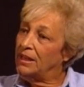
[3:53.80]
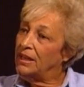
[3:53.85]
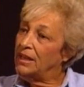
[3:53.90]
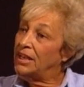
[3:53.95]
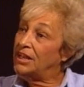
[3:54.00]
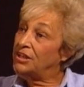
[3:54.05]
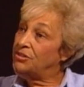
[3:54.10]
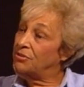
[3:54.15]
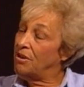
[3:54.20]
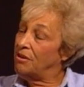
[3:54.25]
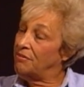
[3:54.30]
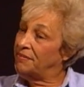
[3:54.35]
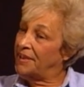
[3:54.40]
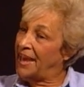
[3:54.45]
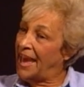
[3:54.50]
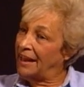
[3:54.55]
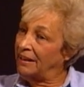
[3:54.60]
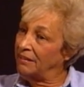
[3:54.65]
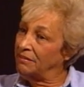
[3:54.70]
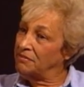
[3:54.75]
He drove
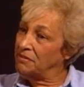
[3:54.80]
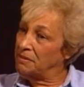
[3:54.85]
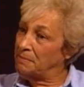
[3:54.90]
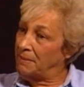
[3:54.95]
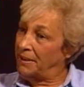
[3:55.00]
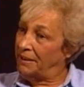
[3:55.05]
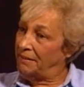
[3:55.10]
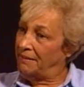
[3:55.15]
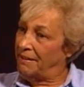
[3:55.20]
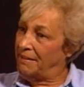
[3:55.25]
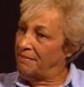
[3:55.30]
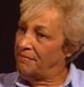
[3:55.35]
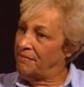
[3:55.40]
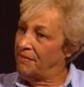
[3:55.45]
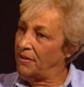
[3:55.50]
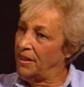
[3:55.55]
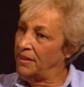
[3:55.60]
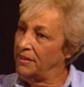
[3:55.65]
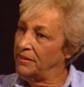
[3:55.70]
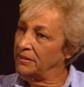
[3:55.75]
cattle for my
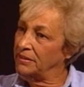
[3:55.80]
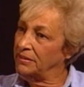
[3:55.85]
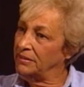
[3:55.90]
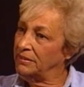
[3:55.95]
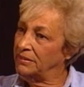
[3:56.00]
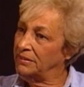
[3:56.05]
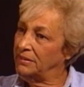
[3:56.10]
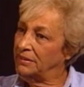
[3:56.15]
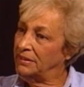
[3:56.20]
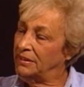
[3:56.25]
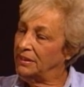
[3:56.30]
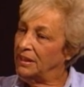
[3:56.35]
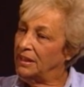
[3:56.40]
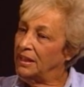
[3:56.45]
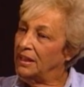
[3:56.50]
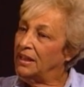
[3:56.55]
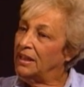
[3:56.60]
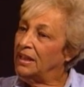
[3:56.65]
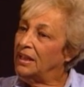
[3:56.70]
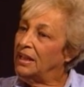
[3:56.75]
grandfather.
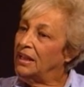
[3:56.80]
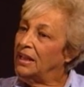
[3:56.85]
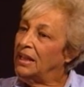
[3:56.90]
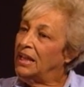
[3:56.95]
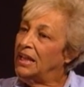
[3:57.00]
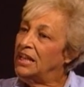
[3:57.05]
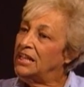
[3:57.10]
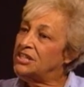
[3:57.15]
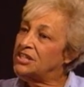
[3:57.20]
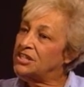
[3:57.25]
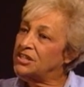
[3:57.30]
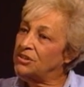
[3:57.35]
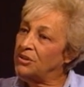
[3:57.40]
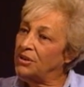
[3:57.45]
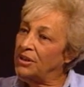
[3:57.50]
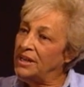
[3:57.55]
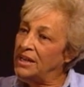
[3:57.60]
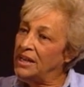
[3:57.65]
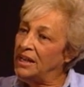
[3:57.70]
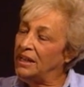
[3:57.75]
He
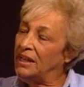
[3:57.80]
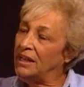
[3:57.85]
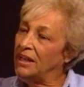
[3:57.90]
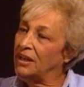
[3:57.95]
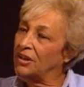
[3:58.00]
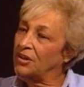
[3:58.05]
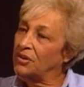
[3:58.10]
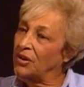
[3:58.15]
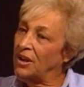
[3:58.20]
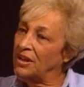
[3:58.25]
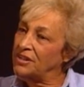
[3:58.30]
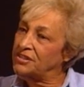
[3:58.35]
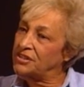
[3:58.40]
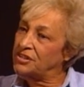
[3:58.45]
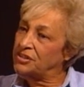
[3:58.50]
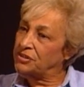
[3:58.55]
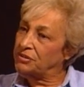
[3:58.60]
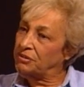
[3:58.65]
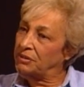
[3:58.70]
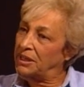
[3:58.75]
stood across the
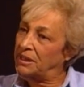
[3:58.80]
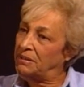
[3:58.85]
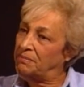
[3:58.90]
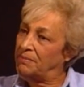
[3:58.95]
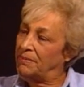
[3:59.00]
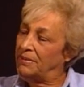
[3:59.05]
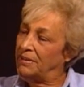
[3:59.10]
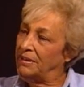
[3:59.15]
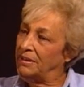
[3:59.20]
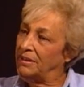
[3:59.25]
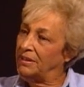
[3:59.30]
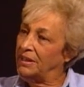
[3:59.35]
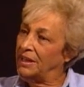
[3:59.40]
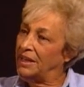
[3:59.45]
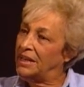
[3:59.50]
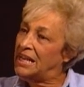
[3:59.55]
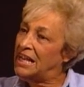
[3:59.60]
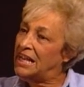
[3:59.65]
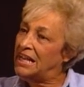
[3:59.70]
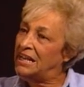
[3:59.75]
street
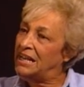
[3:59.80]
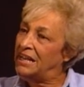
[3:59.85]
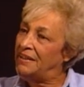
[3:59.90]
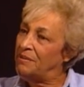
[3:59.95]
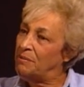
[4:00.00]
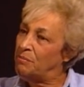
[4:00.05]
and hid in the